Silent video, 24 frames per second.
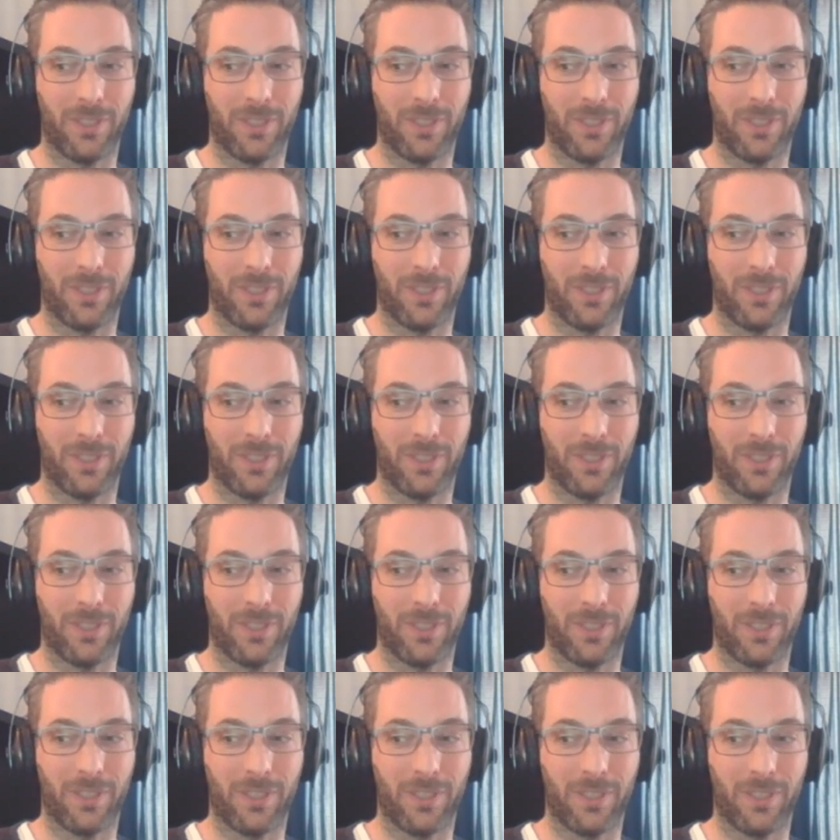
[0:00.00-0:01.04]

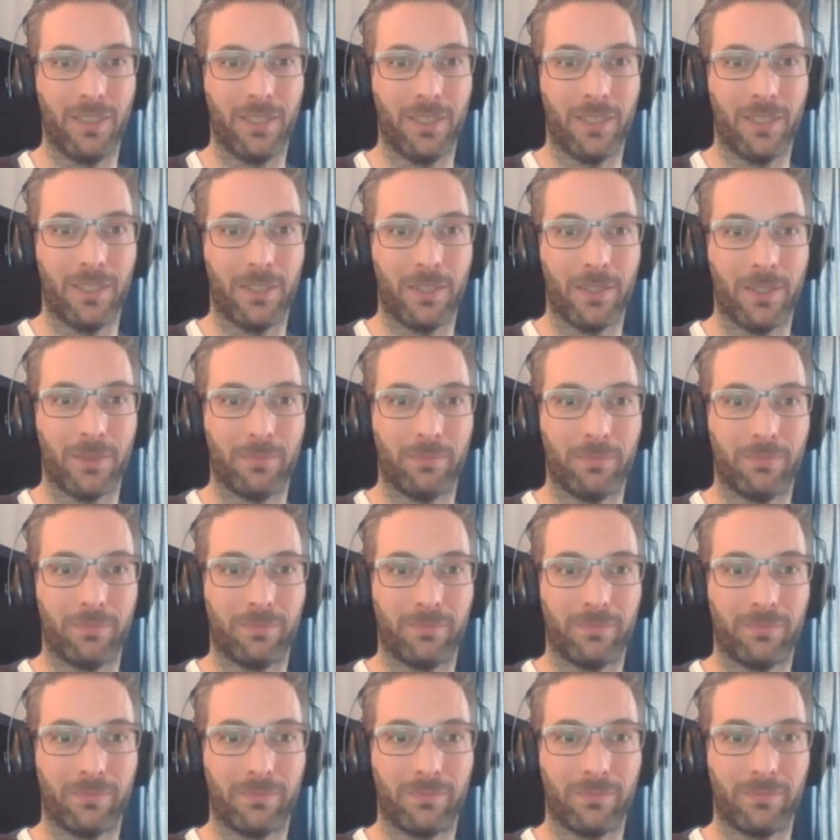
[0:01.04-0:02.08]

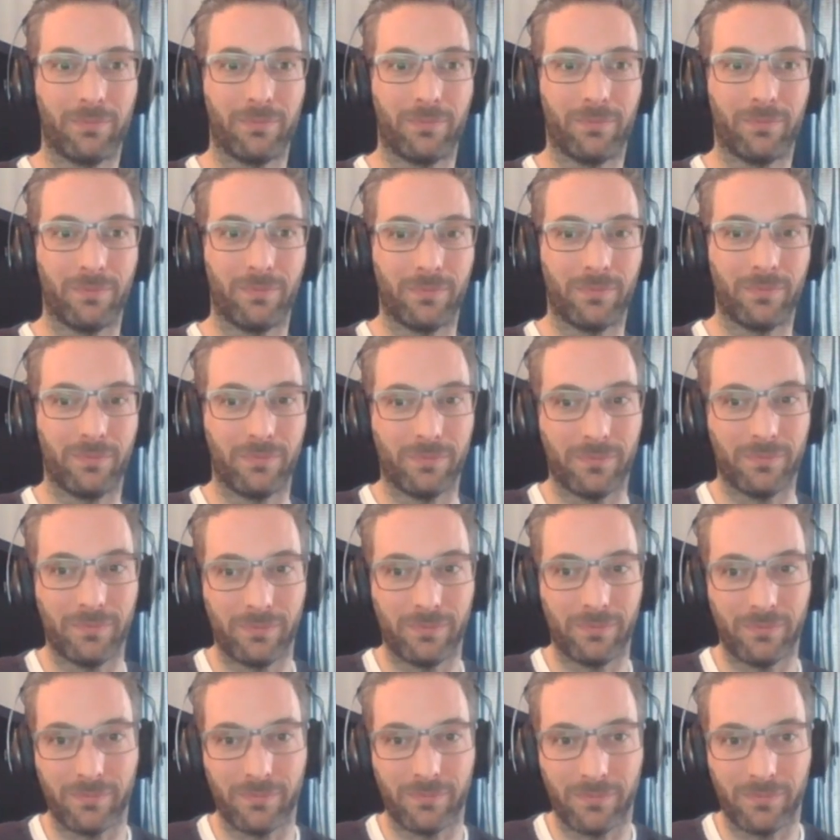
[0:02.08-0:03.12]

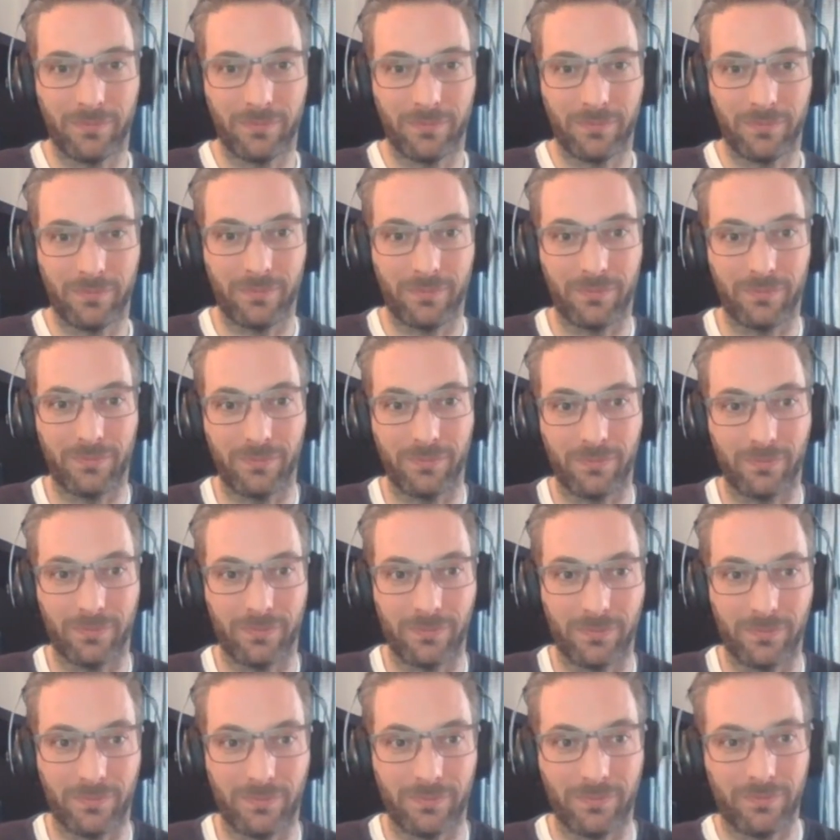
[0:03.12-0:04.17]

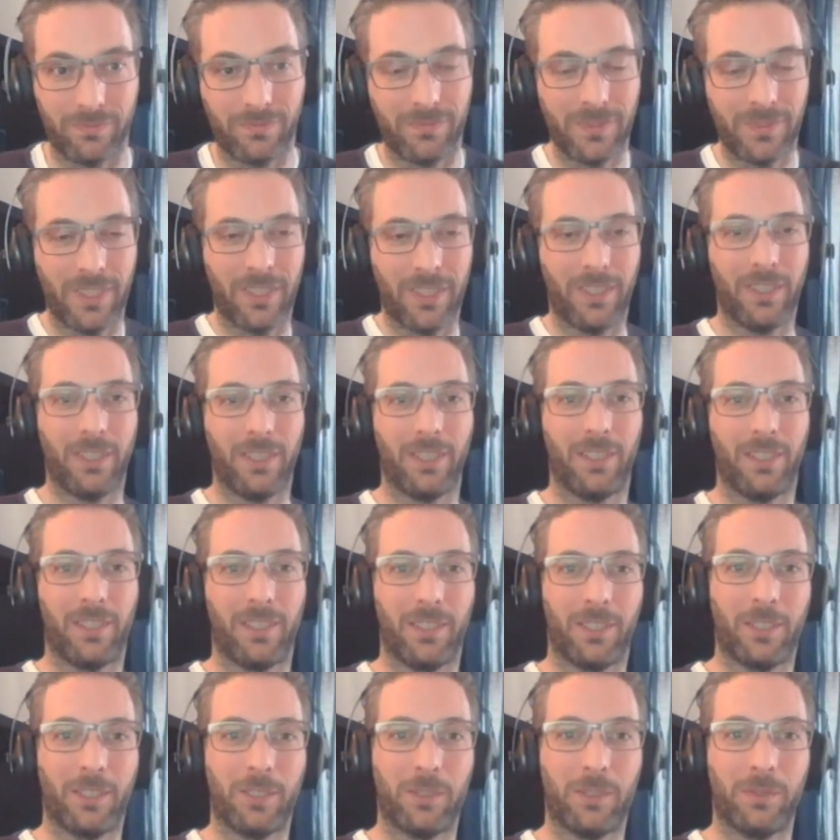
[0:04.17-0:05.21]

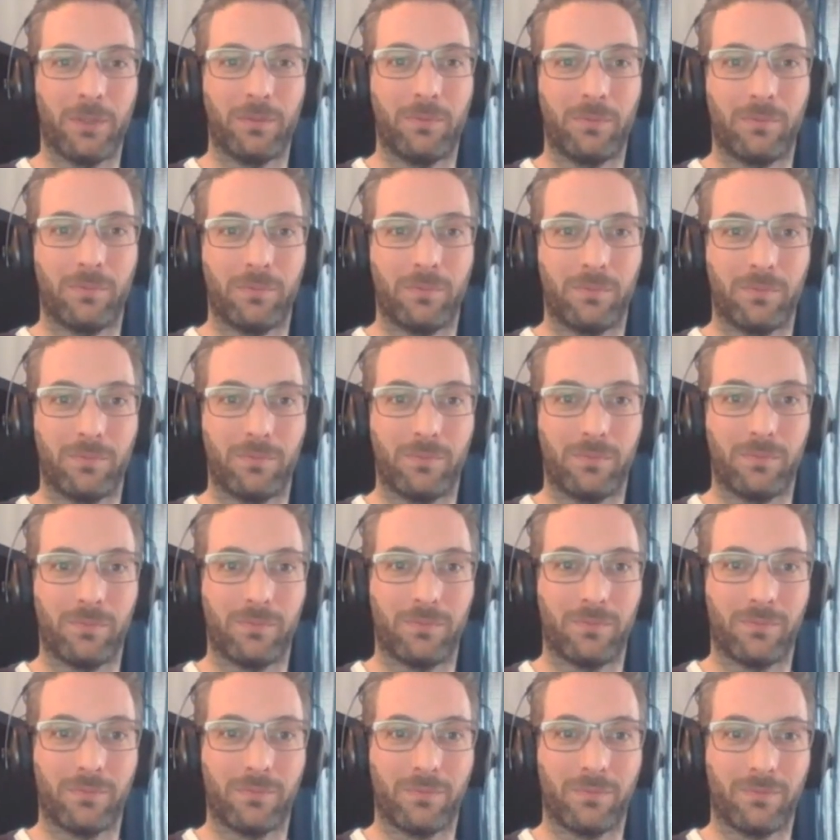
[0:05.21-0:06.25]

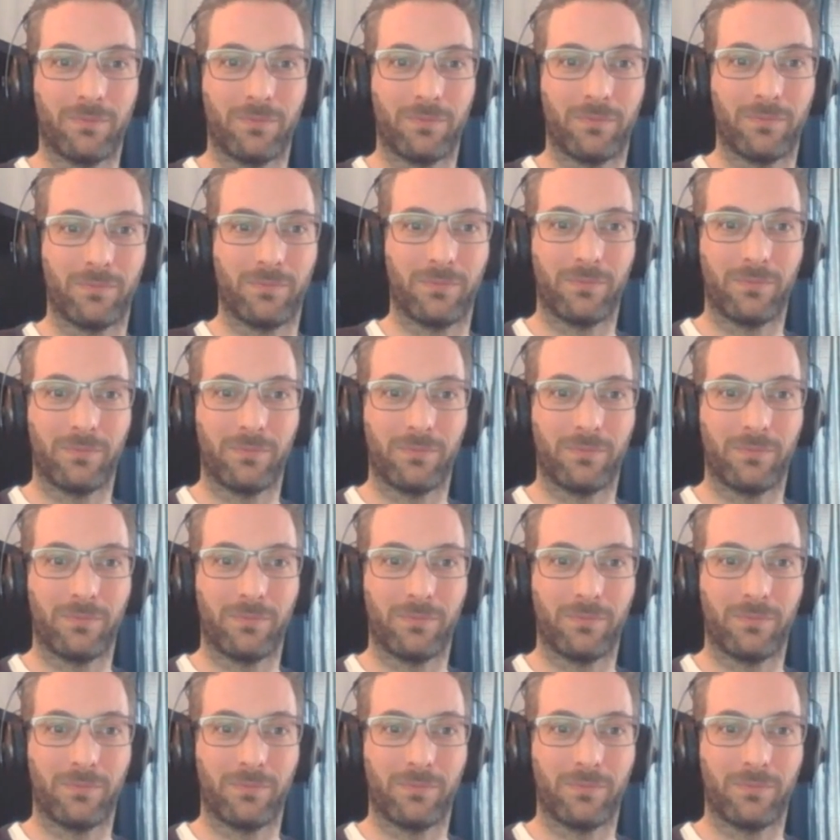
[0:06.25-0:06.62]
This person isn't speaking.